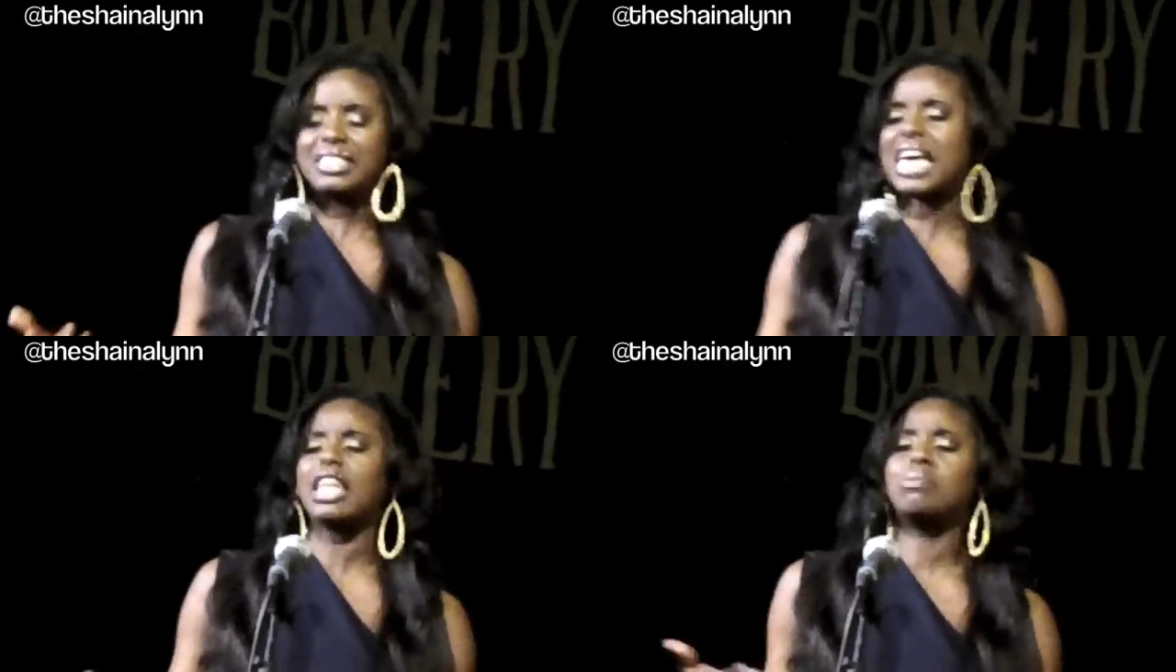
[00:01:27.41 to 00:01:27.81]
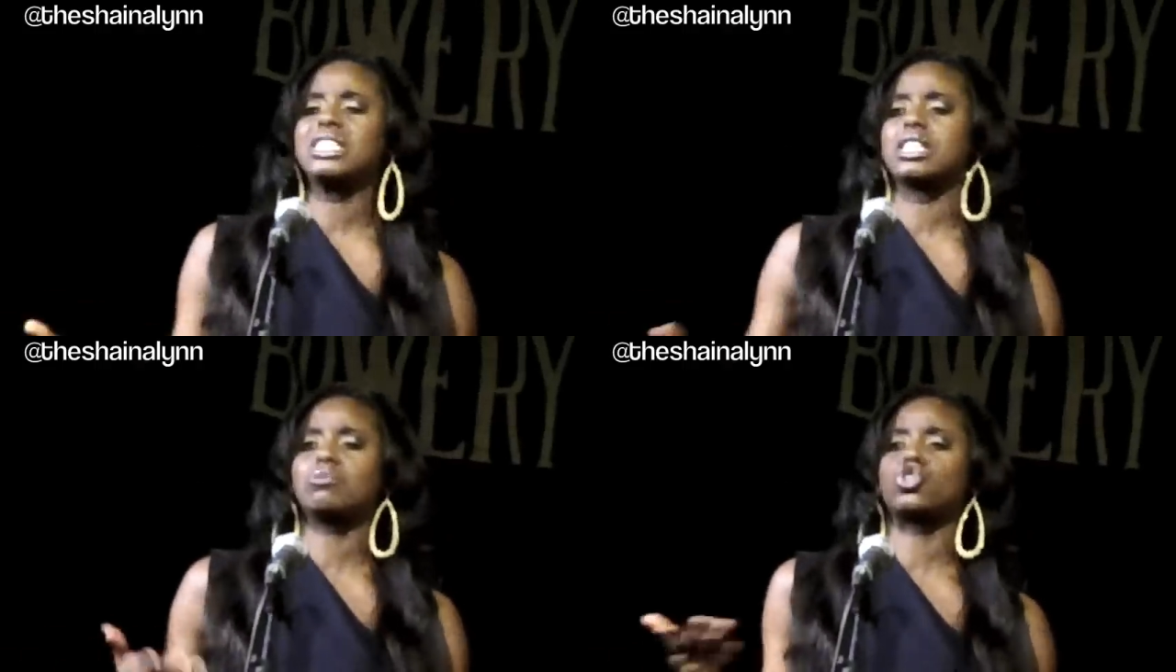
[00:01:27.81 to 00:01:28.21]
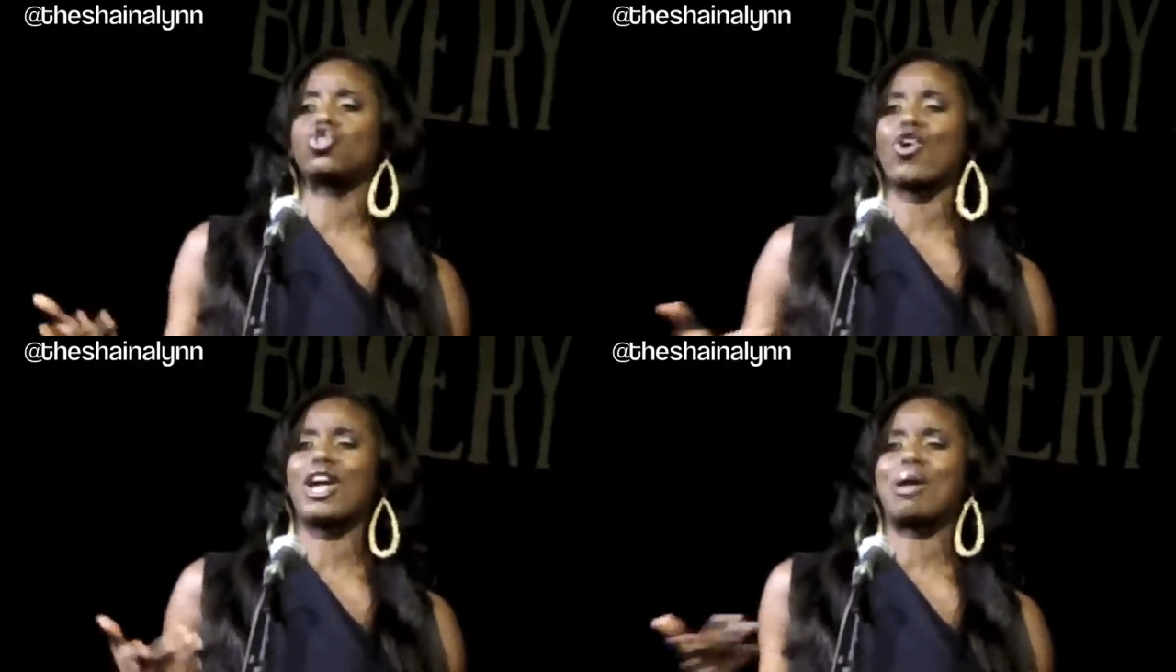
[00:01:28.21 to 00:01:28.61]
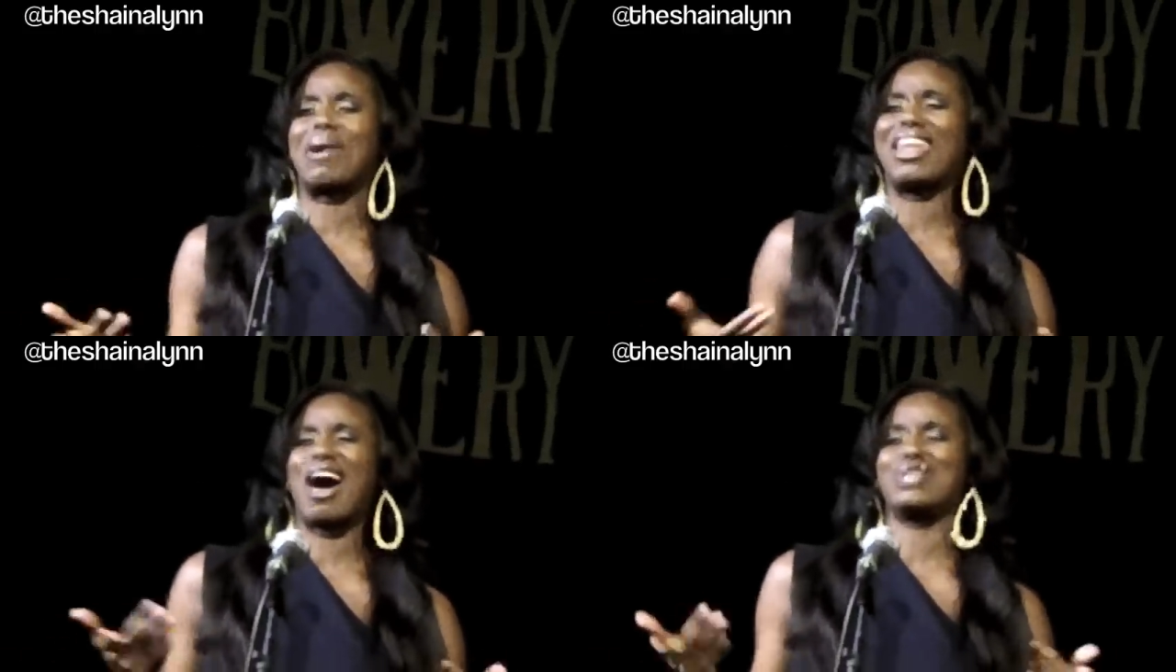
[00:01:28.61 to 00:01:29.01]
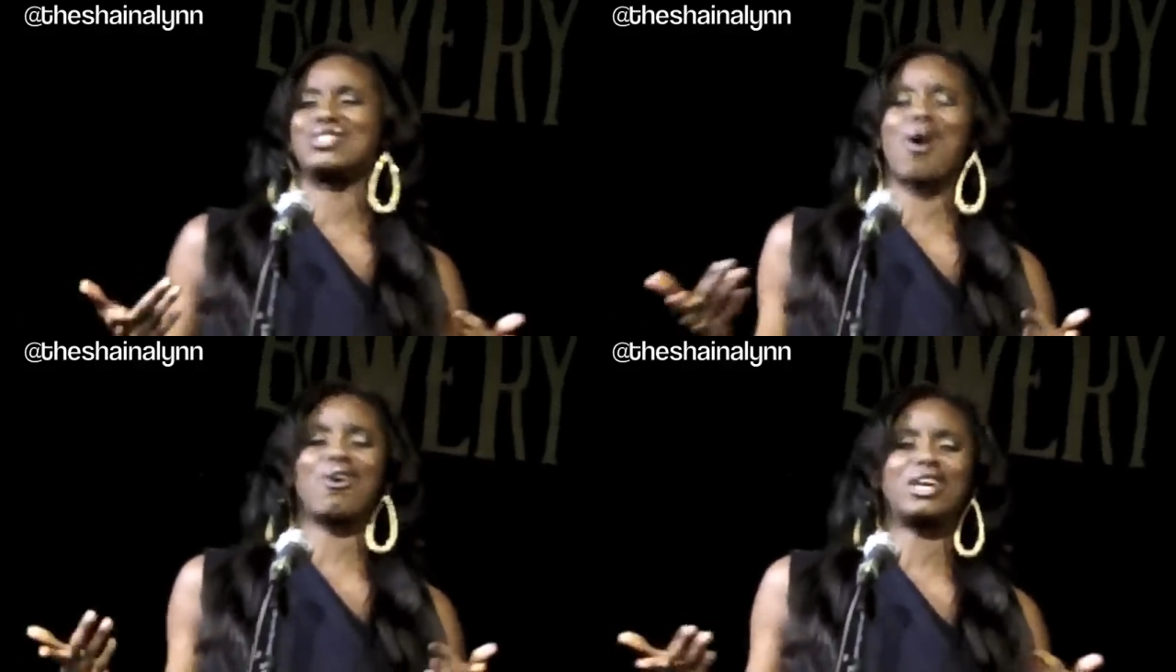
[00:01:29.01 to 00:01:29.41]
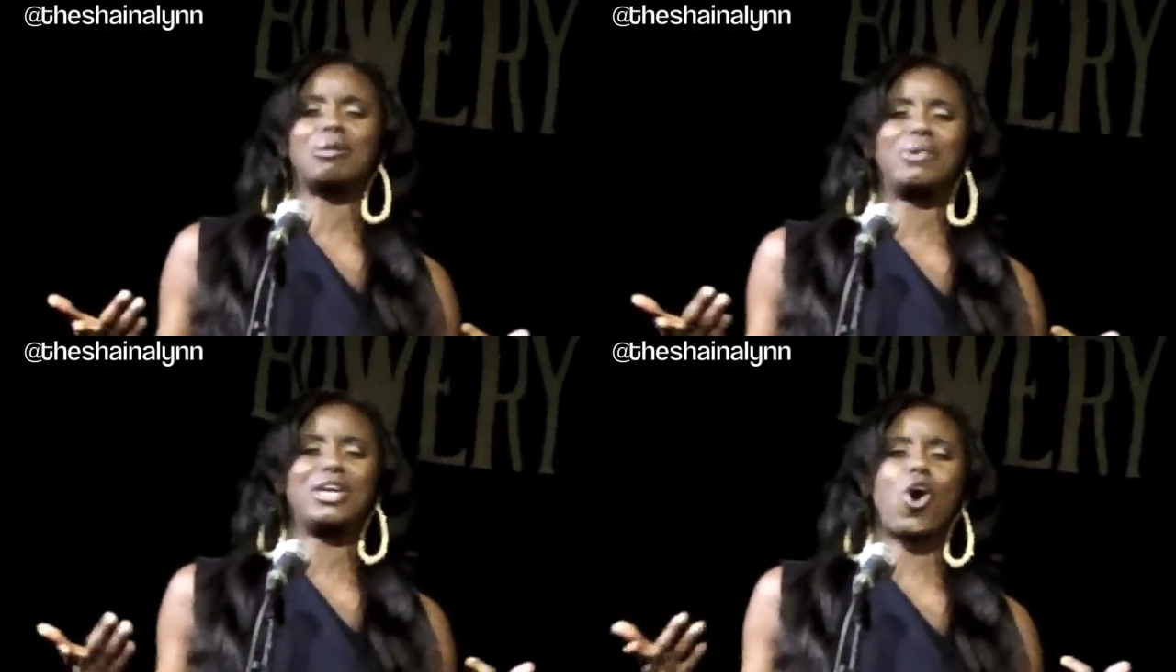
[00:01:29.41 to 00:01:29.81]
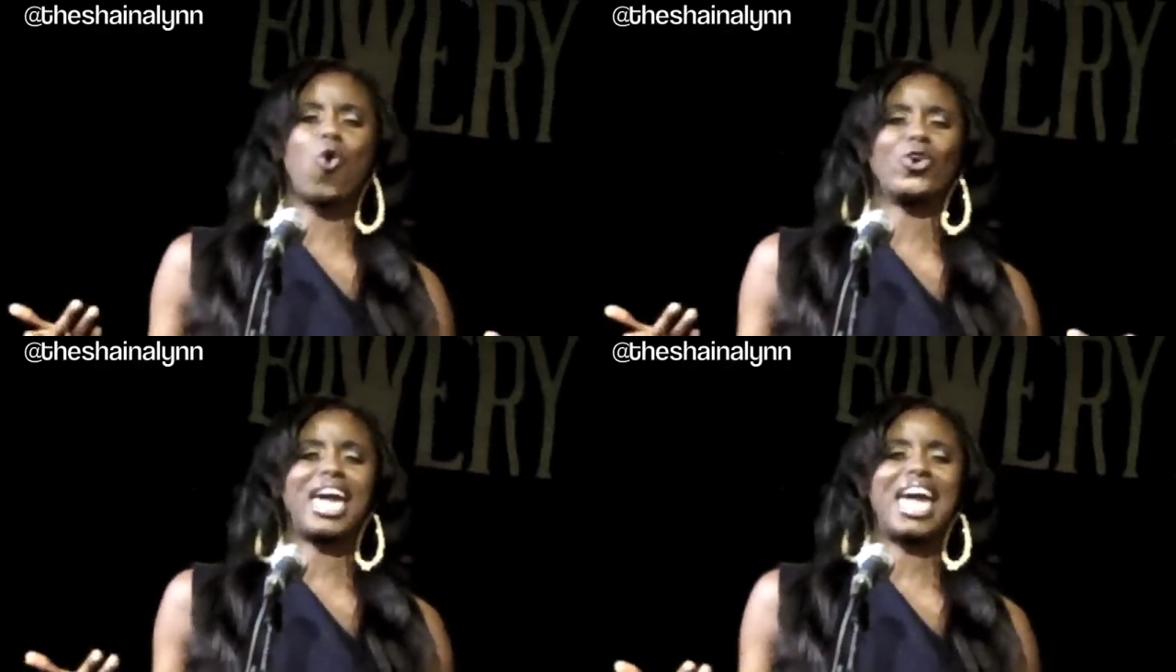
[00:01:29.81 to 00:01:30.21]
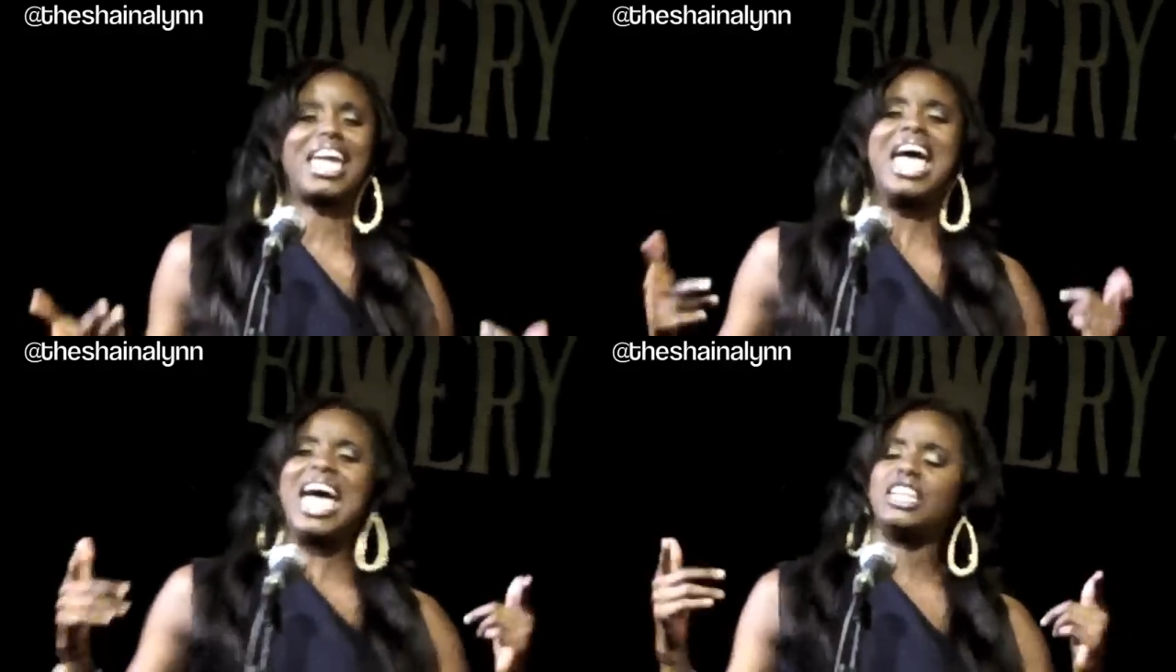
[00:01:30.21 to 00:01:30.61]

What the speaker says: telling me some story about how it's all gonna be okay.